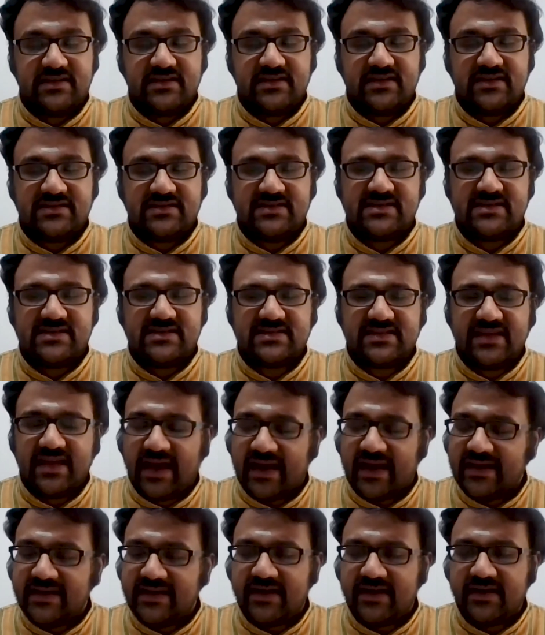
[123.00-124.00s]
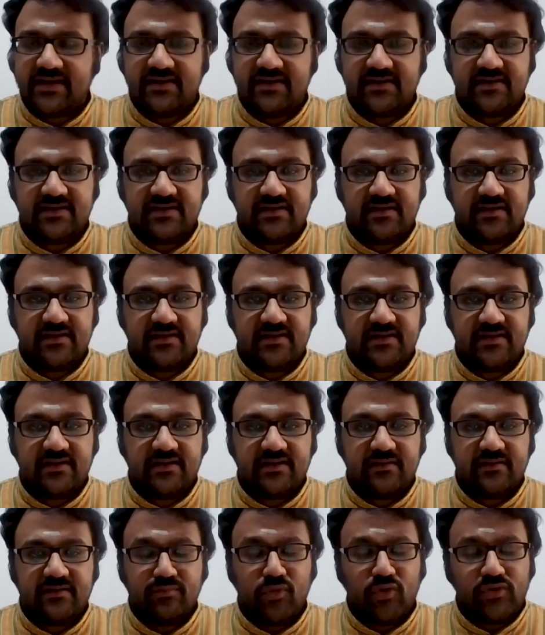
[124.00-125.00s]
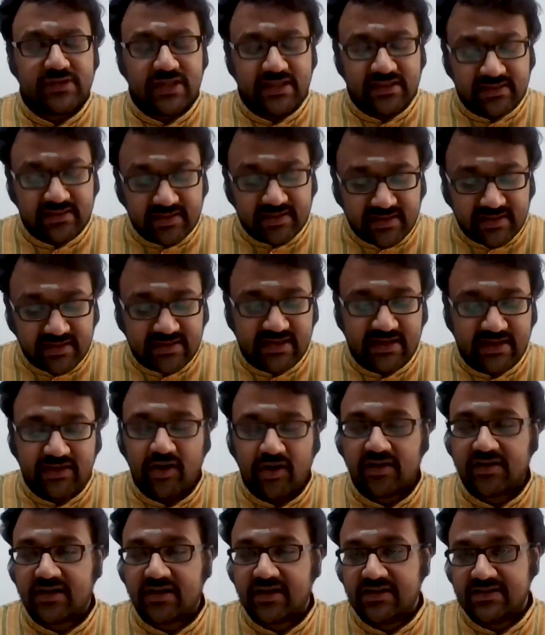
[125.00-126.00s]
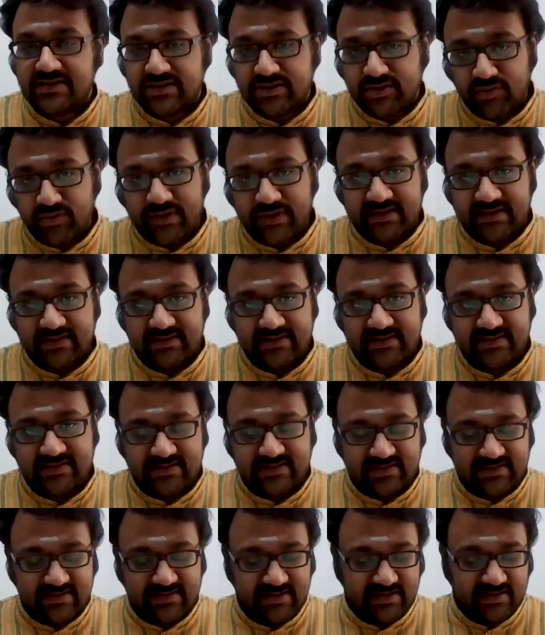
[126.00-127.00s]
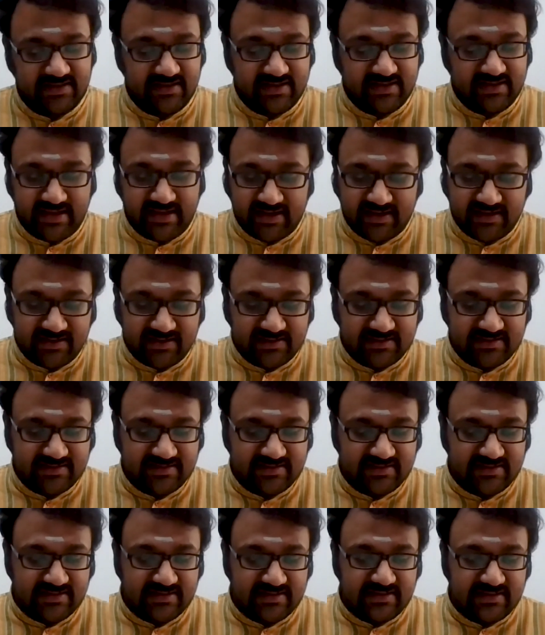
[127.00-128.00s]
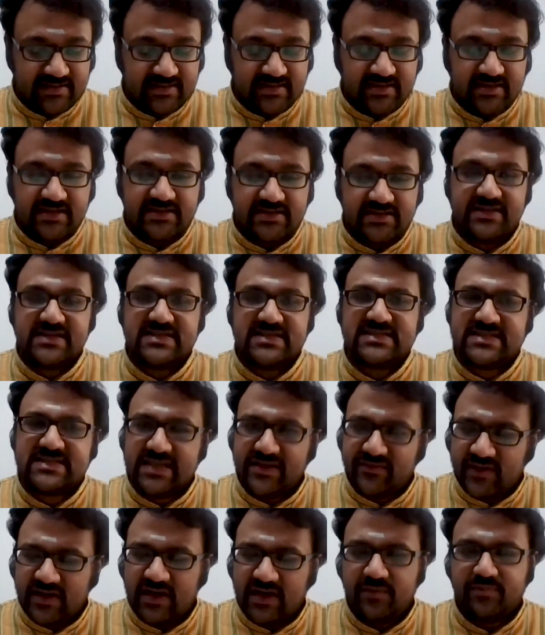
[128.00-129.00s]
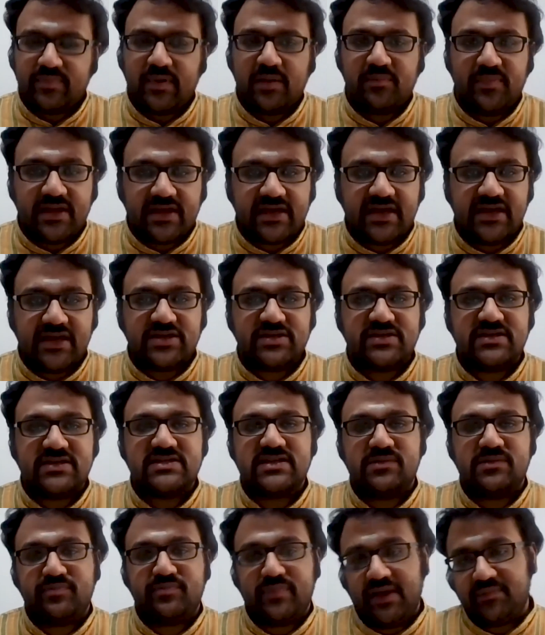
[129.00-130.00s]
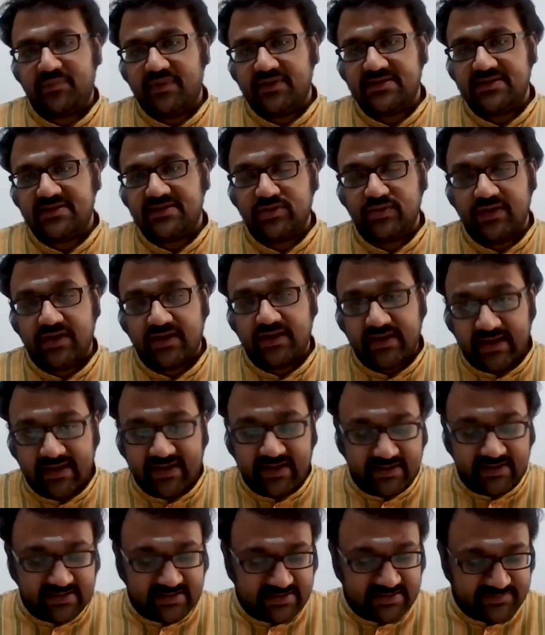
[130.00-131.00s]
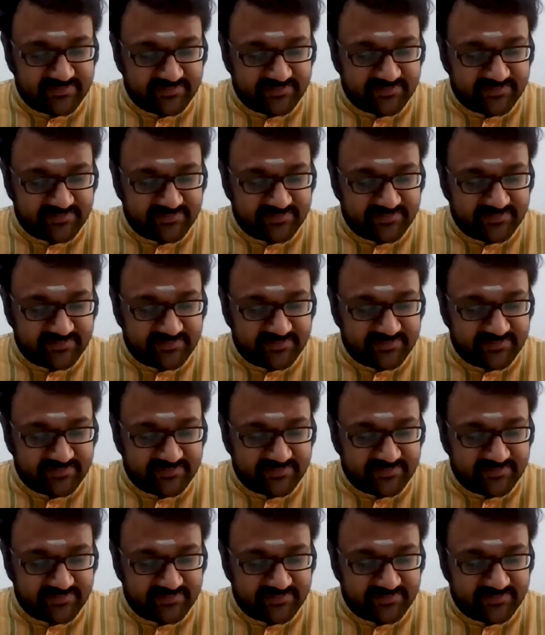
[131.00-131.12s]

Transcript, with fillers: She has guided more than 30 doctoral students in her career. She has several publications and papers to her credit.